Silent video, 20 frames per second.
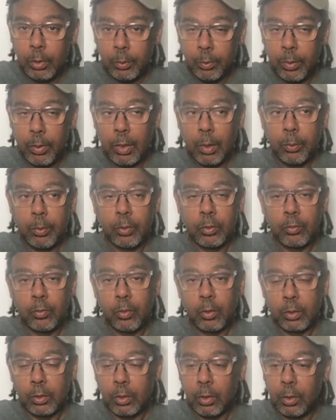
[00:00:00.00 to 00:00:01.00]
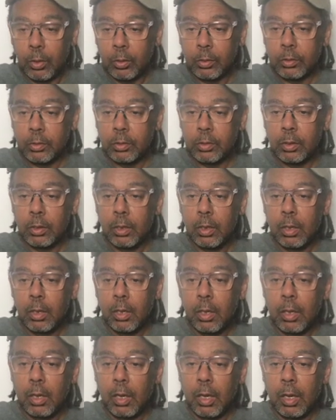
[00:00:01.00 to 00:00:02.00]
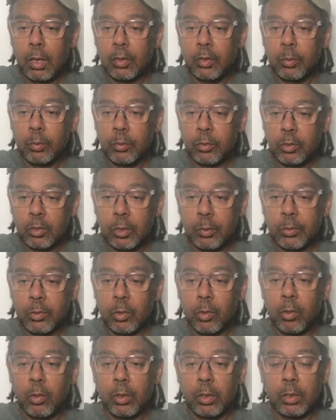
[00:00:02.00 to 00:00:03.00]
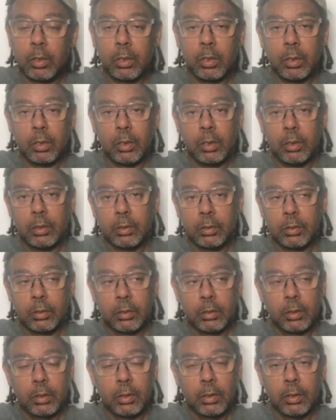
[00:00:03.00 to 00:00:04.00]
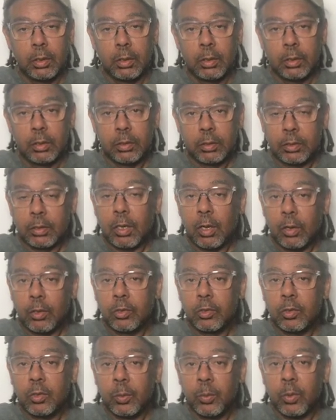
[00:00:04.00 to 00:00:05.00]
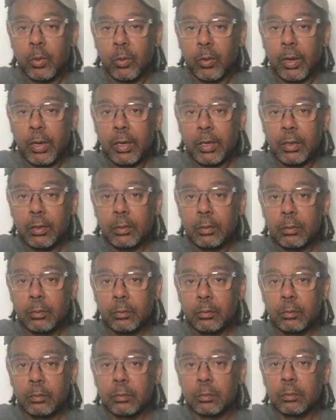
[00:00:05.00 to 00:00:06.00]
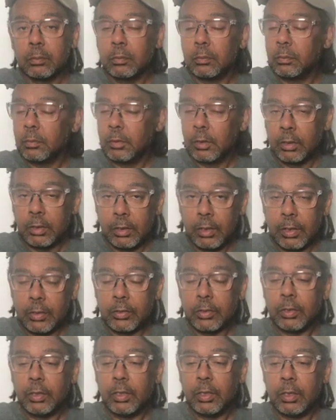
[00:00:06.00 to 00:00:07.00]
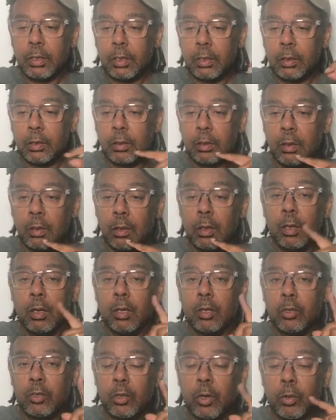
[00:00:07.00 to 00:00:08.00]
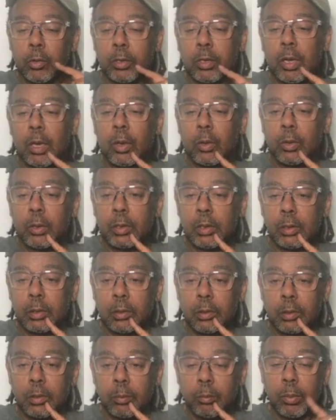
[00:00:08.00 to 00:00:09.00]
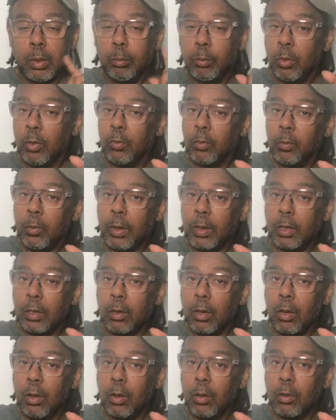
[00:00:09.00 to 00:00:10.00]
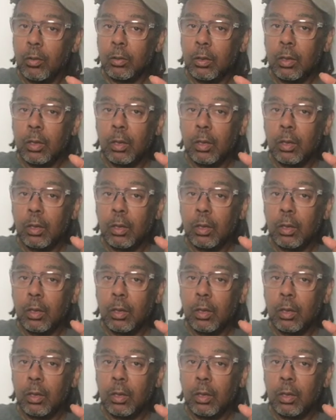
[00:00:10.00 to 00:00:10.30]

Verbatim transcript: pampers for adults, and some Chips Ahoy cookies. Sounds simple, right? guess again, don't count on it. But moving right along,